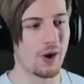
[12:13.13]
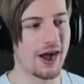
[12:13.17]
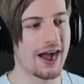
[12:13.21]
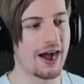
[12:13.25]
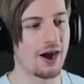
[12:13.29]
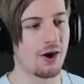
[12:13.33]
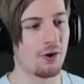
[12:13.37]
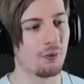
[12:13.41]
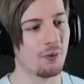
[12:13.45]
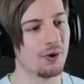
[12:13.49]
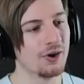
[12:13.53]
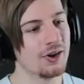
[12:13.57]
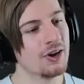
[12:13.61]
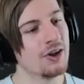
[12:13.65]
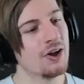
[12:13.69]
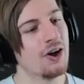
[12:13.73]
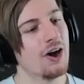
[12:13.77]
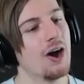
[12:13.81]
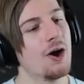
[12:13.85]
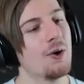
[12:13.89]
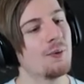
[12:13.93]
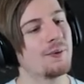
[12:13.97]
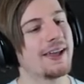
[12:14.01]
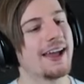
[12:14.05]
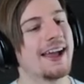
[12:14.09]
Wow.
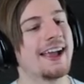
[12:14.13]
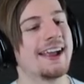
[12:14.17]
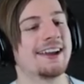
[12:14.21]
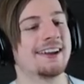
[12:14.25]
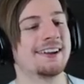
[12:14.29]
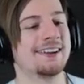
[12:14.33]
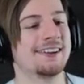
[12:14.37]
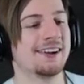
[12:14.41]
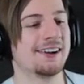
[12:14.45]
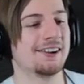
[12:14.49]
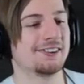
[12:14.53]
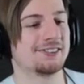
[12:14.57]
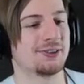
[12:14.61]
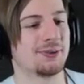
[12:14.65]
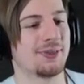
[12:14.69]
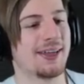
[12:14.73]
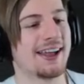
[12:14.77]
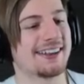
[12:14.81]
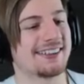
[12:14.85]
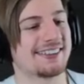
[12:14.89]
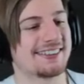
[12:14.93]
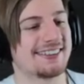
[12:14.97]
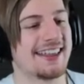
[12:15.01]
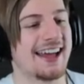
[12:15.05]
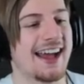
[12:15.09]
Okay. So
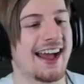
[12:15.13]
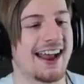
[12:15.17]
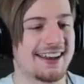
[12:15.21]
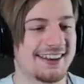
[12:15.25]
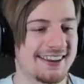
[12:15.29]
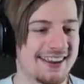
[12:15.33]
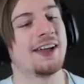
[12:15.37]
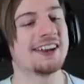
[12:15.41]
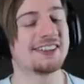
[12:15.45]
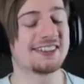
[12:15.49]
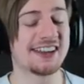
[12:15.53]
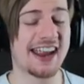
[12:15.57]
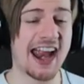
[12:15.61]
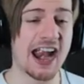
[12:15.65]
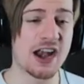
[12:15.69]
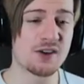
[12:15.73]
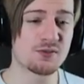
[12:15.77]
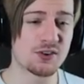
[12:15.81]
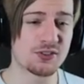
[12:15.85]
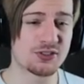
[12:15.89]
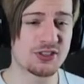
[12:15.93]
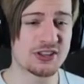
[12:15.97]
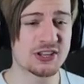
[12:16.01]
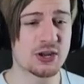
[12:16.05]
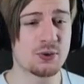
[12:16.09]
that's that. That's
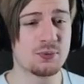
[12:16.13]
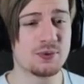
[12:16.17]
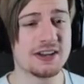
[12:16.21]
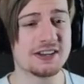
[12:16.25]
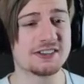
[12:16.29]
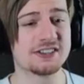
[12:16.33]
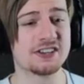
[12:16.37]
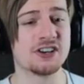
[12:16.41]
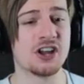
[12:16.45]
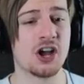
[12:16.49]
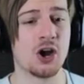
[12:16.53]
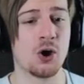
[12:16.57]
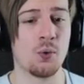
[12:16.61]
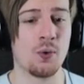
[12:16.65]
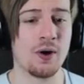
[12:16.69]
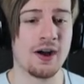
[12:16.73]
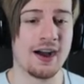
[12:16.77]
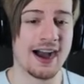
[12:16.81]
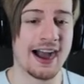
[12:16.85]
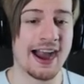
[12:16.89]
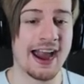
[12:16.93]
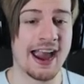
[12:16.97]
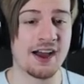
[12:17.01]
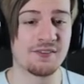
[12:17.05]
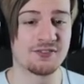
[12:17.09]
everything you need to know.
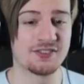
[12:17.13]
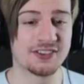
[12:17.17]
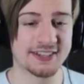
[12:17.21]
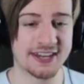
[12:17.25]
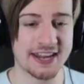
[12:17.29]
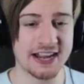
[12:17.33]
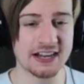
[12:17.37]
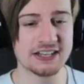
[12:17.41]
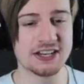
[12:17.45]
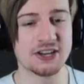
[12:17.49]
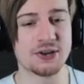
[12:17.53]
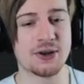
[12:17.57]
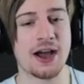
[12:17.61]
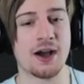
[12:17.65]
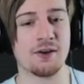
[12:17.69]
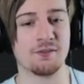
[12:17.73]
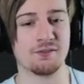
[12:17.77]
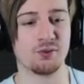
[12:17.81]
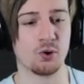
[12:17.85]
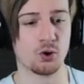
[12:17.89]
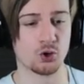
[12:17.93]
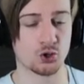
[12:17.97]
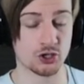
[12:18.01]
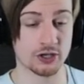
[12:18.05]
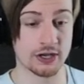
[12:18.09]
I have to kill you now,
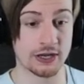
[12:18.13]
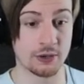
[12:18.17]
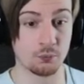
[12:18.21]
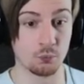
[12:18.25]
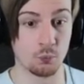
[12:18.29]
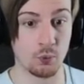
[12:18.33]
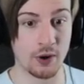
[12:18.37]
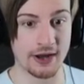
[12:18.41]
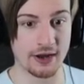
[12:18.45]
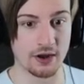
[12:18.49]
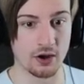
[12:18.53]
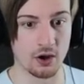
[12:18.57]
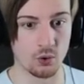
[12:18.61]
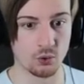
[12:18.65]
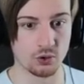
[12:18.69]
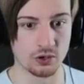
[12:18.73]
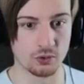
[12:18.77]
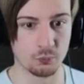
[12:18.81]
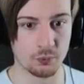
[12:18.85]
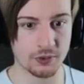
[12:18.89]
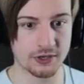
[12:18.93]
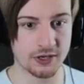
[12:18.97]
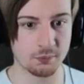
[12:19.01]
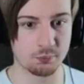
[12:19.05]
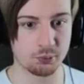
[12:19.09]
unfortunately. Wait, hold
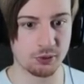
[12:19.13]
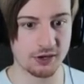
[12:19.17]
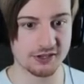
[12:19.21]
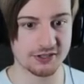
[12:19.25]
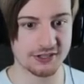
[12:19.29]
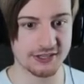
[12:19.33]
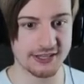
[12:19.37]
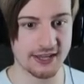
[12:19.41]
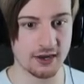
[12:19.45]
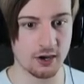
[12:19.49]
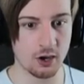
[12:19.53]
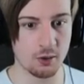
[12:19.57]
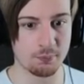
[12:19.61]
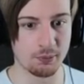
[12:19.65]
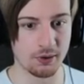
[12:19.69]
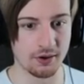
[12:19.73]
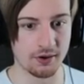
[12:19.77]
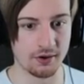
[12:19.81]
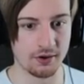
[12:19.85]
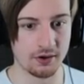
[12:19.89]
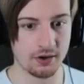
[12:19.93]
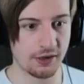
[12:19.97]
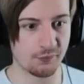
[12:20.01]
up. We could press the yellow button.